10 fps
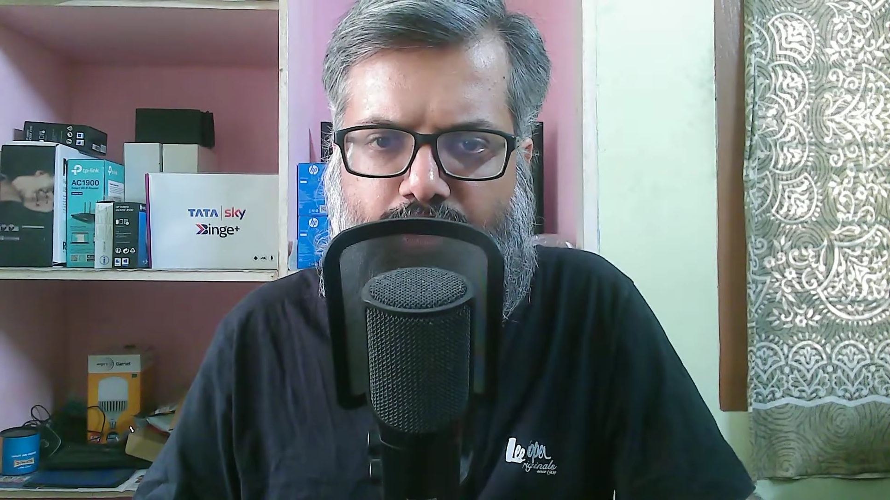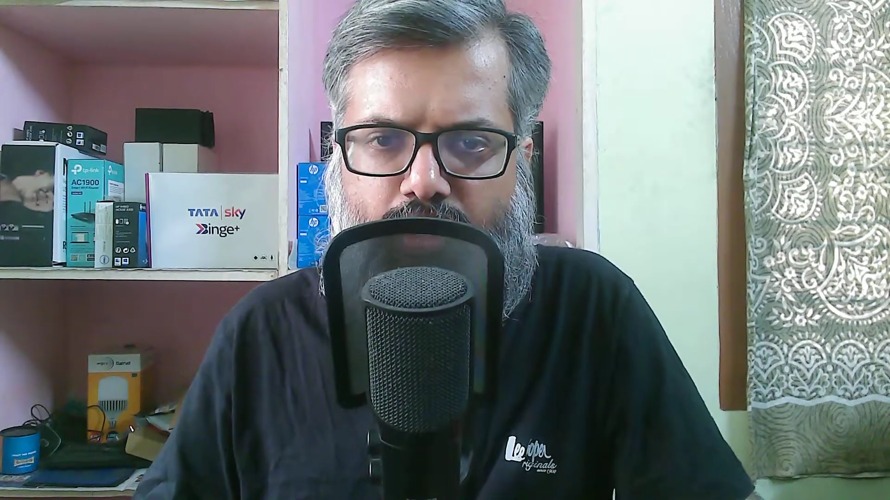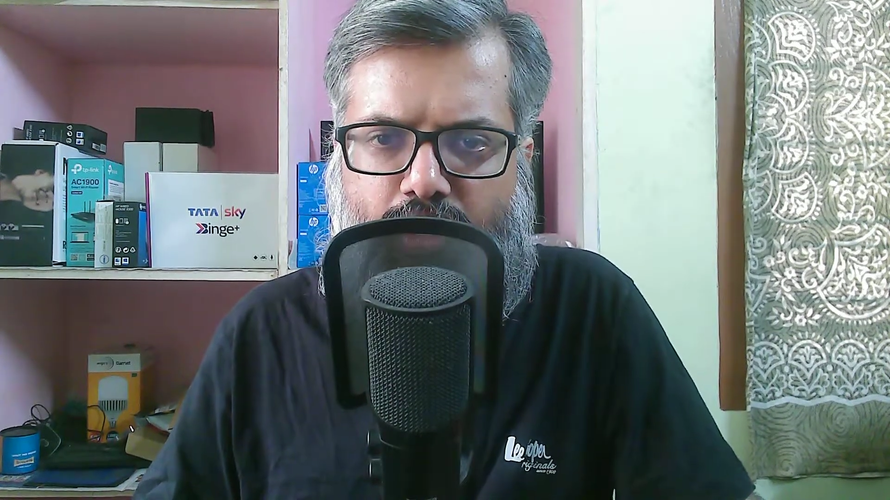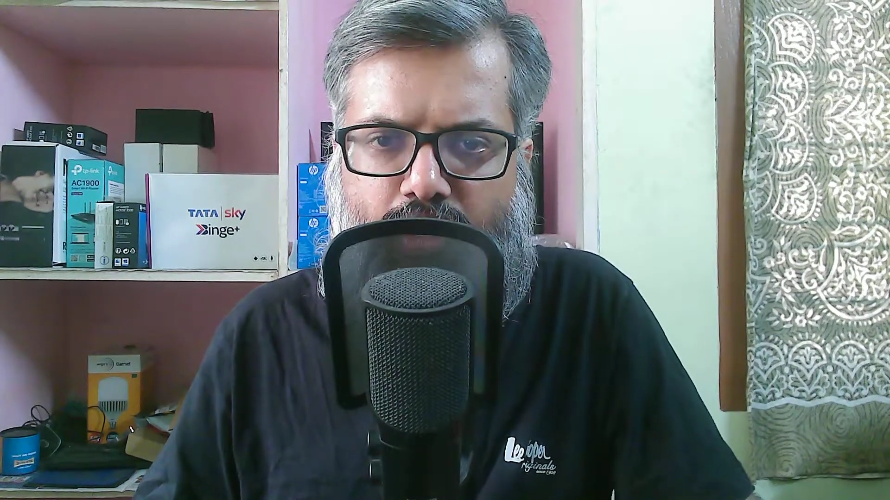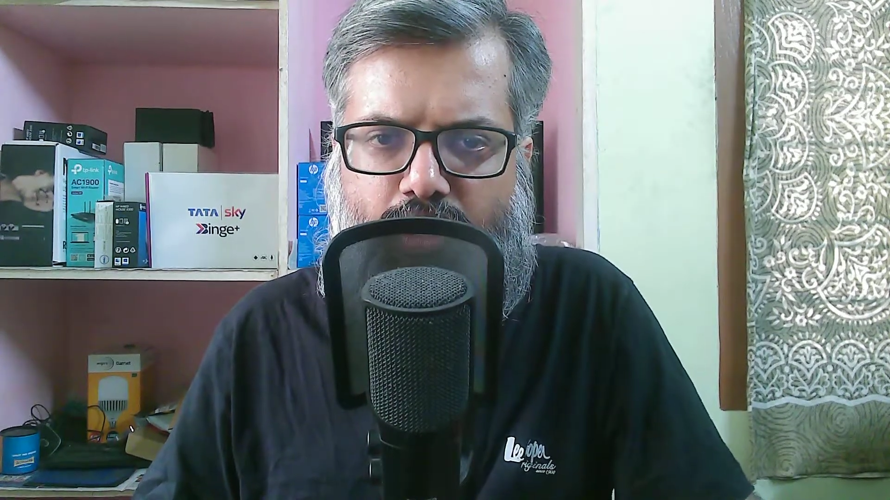
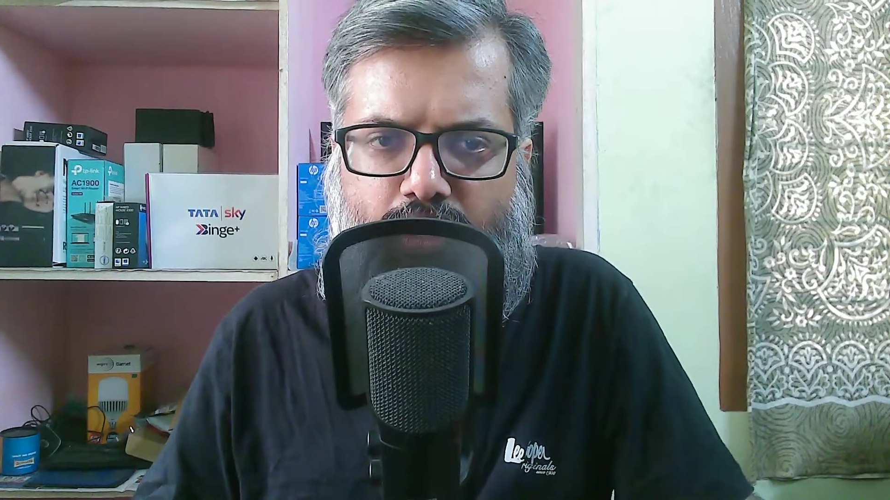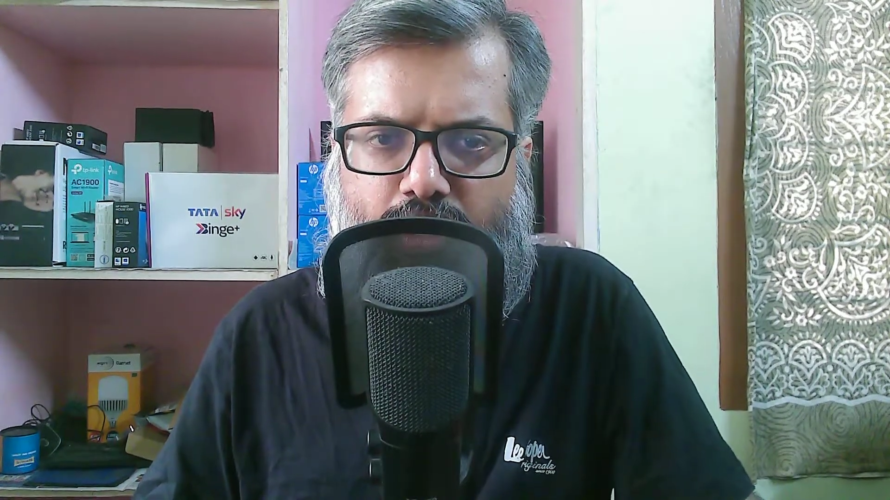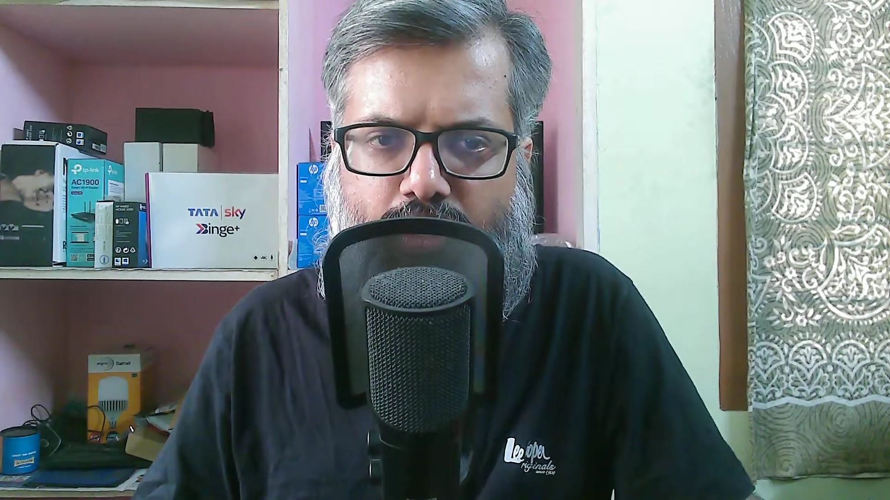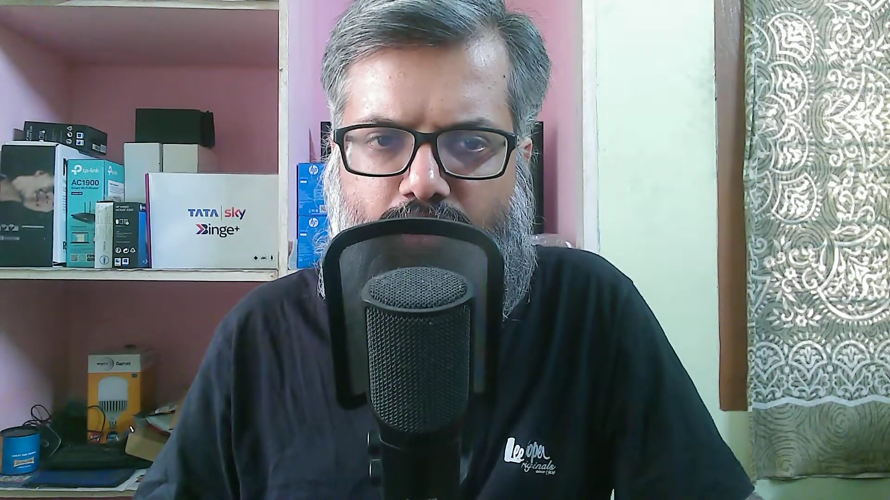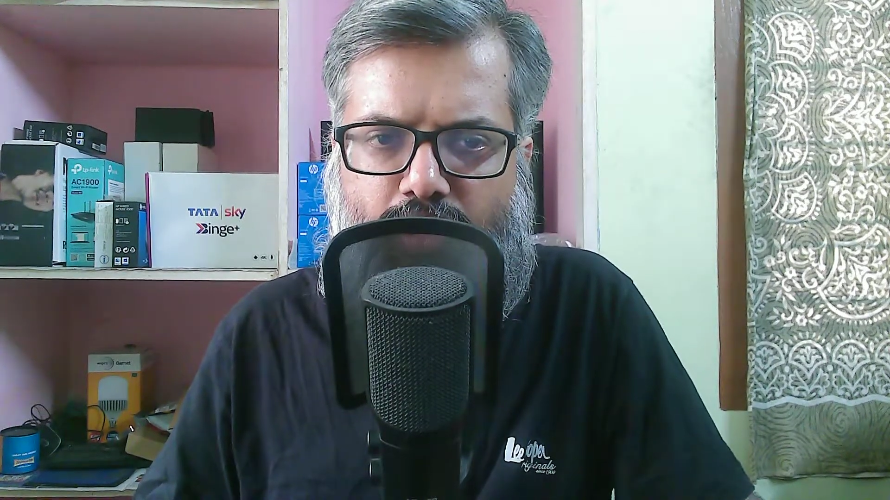and
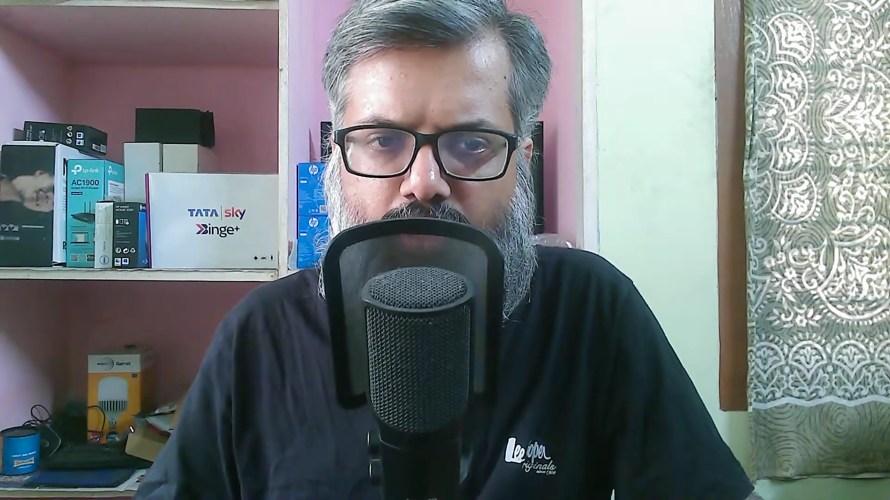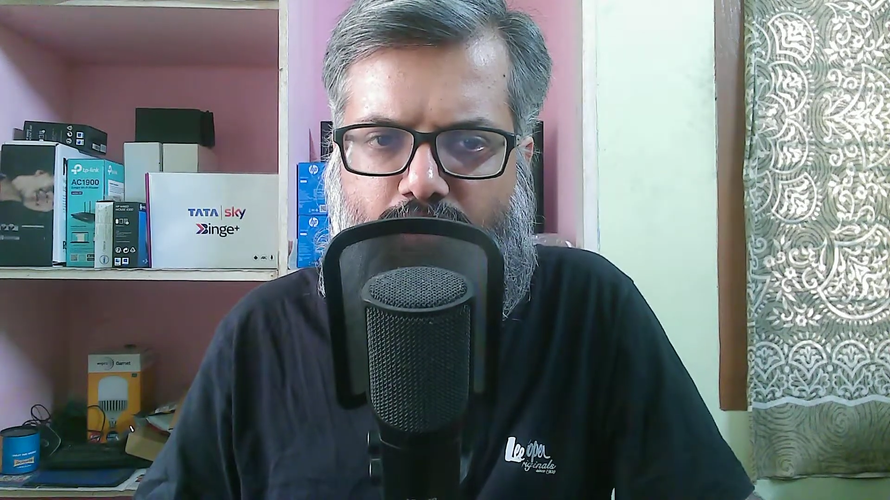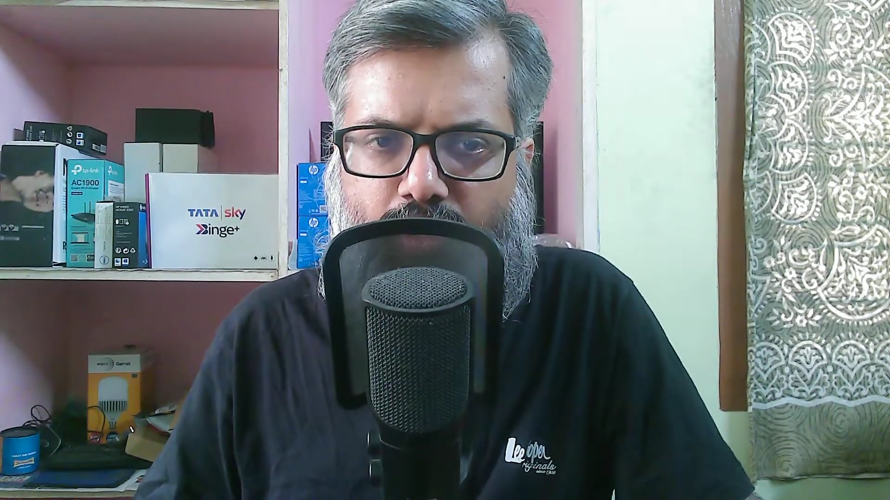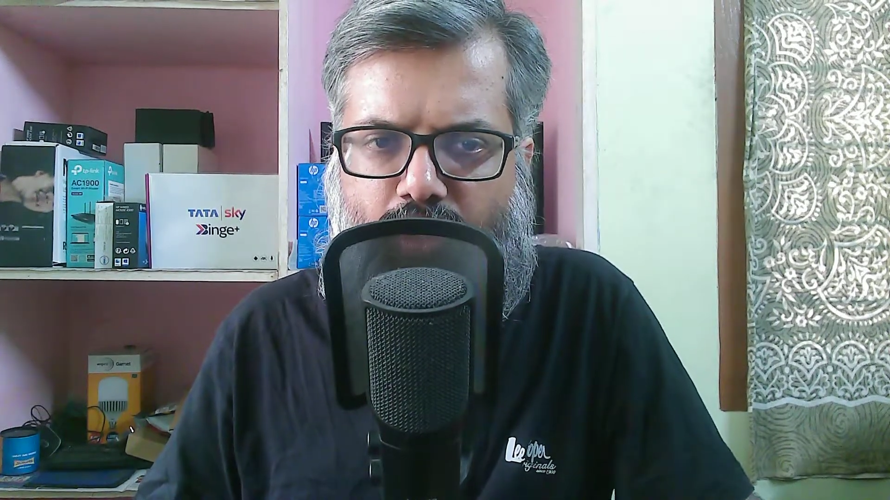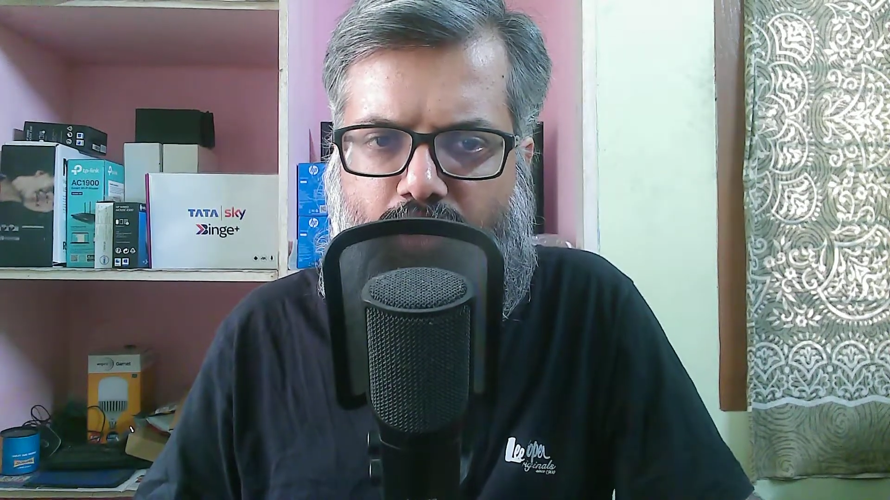inaccurate
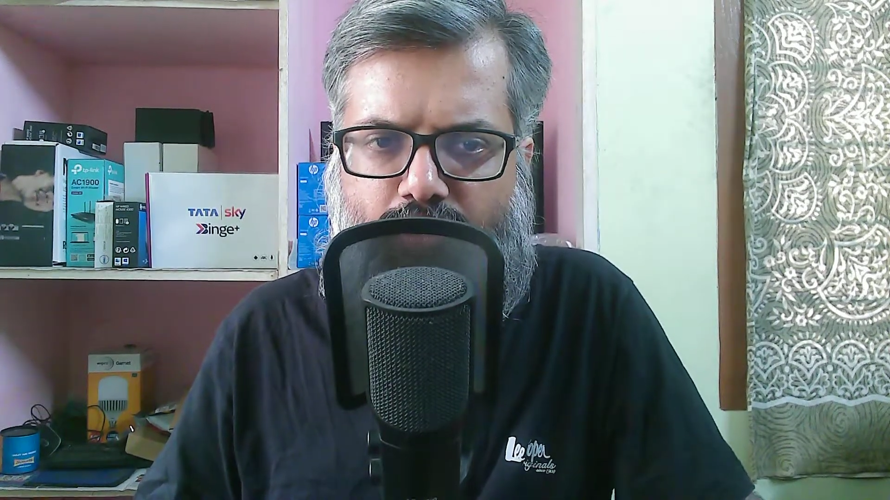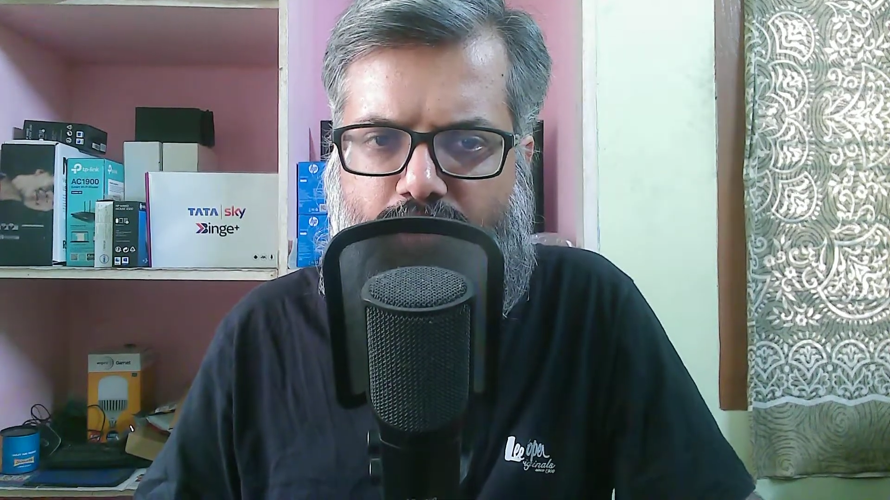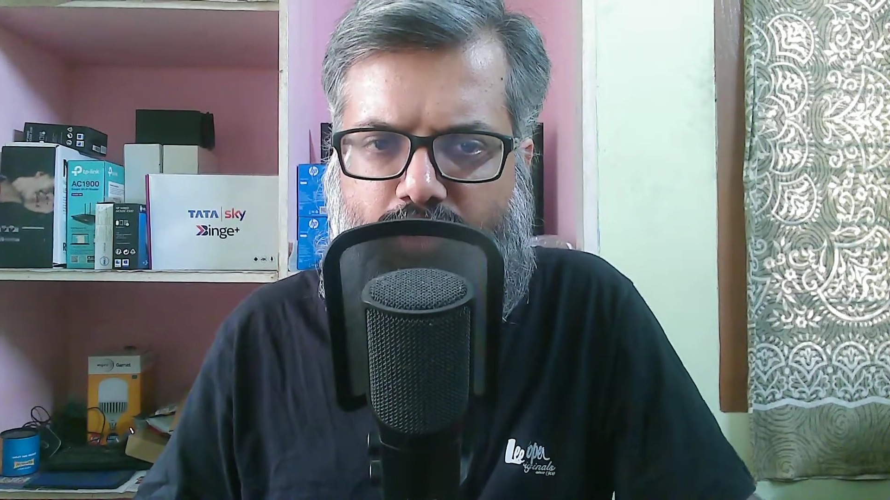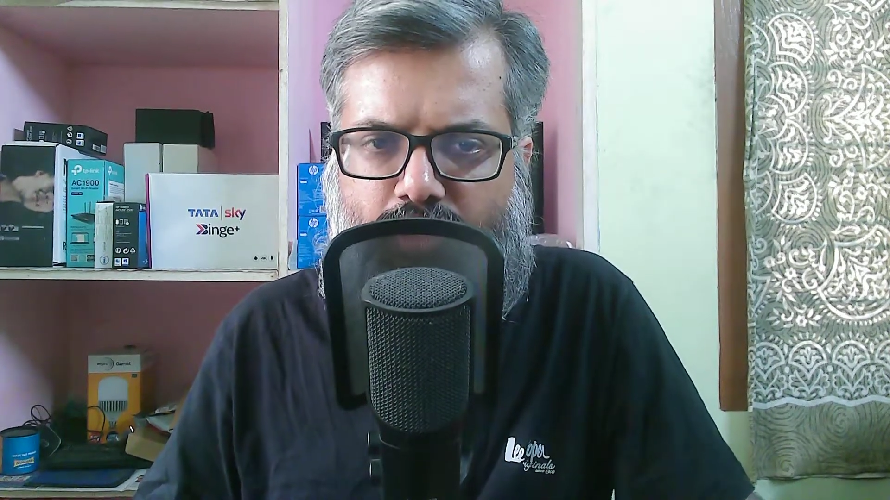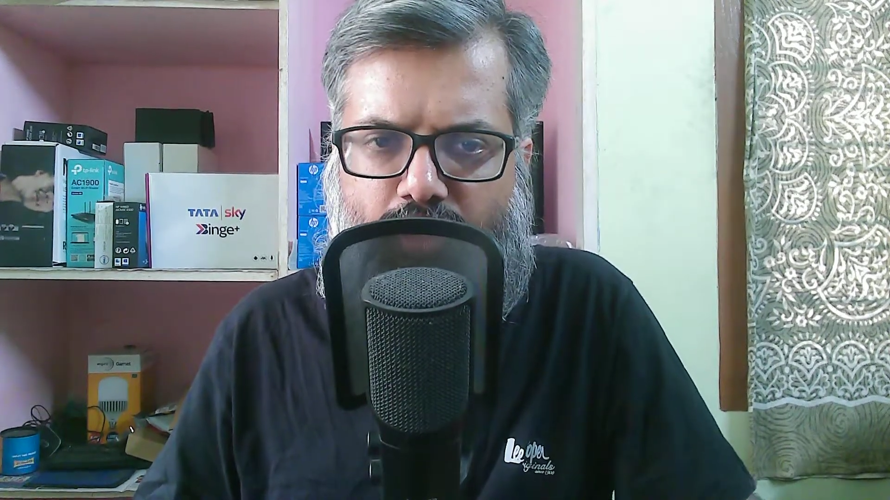values in
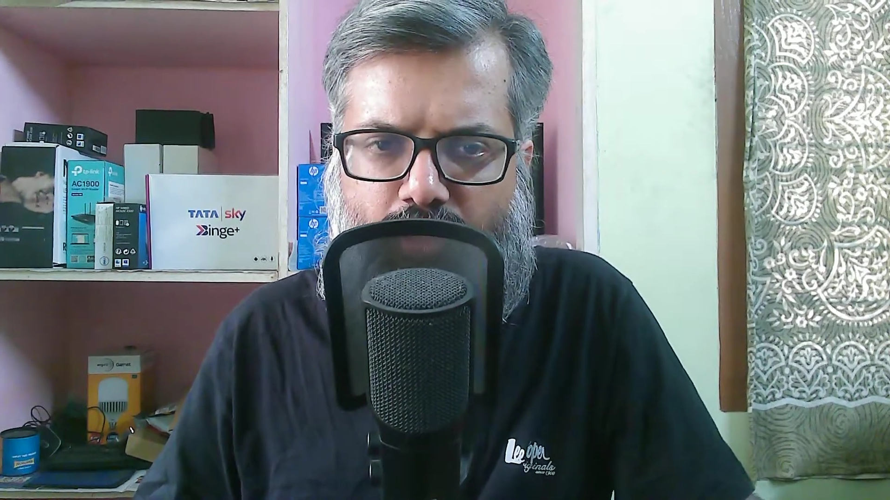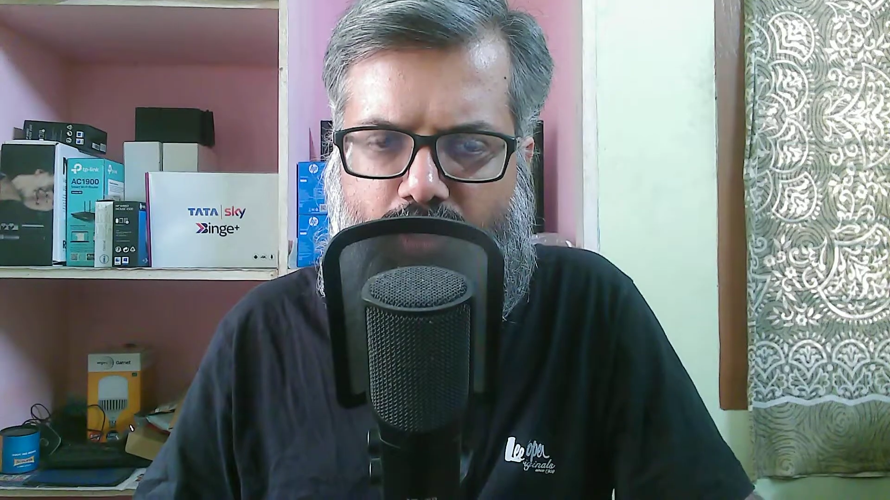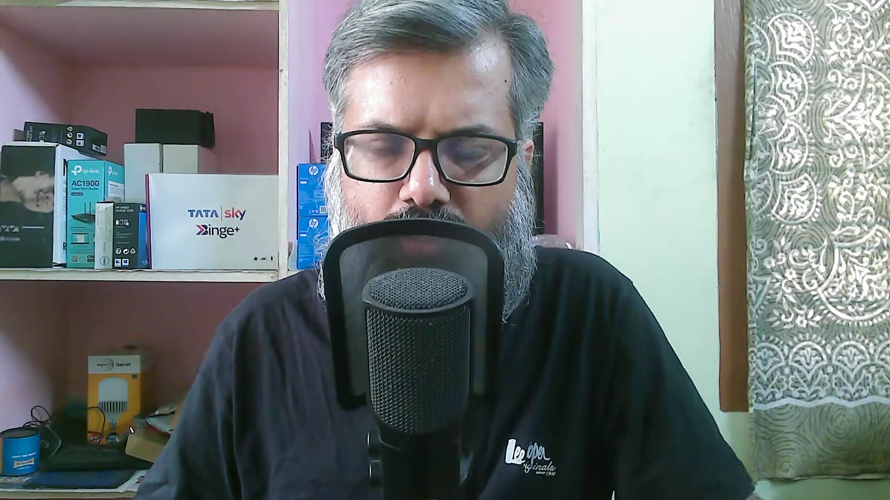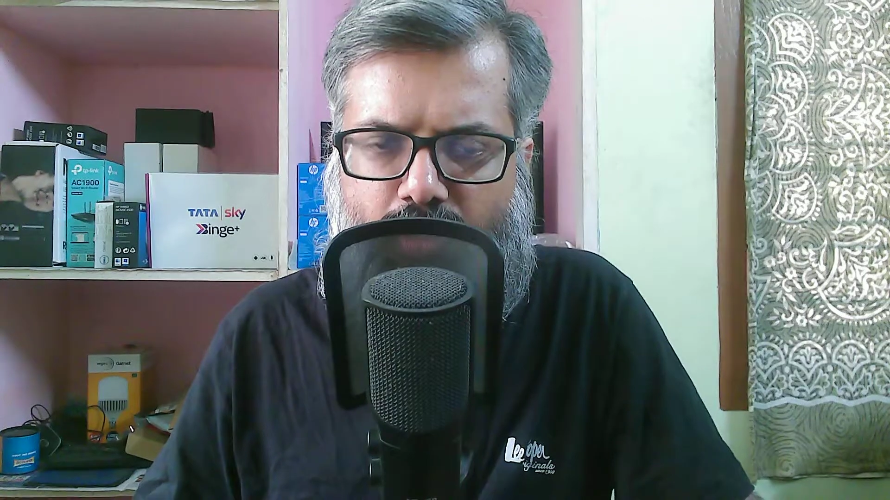the data.